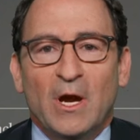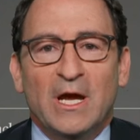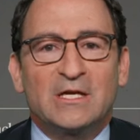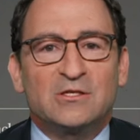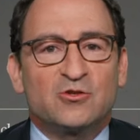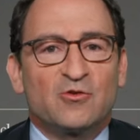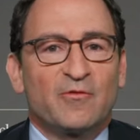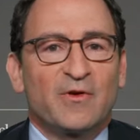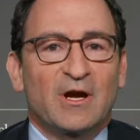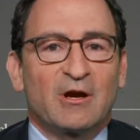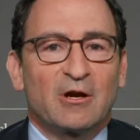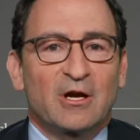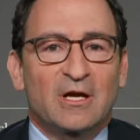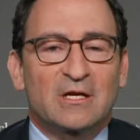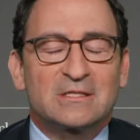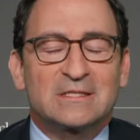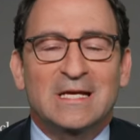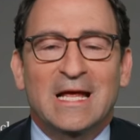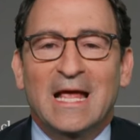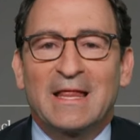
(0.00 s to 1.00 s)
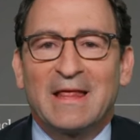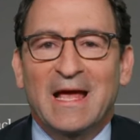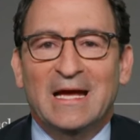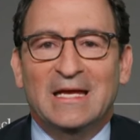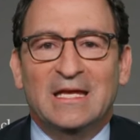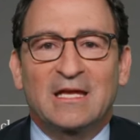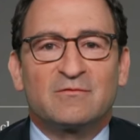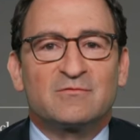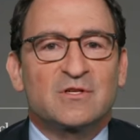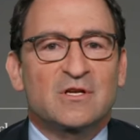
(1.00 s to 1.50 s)
range of areas. And
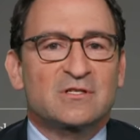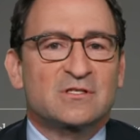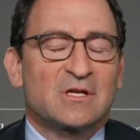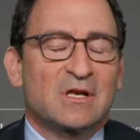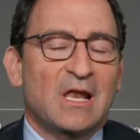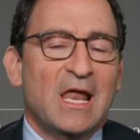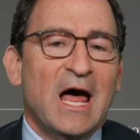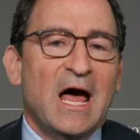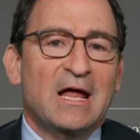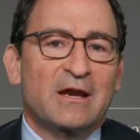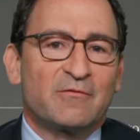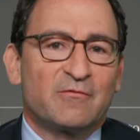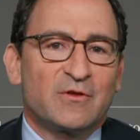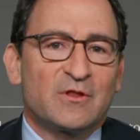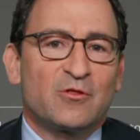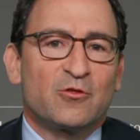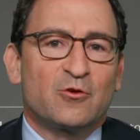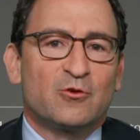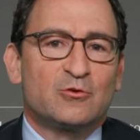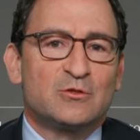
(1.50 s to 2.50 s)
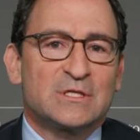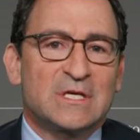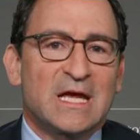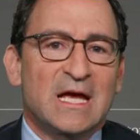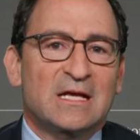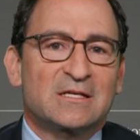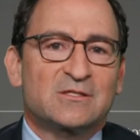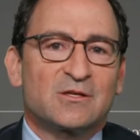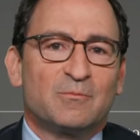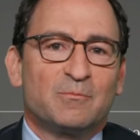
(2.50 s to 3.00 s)
that gives us a lot of
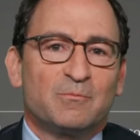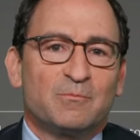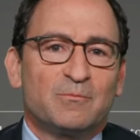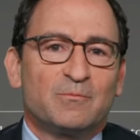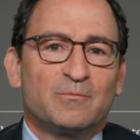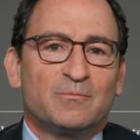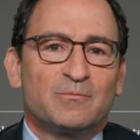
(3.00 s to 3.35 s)
enthusiasm.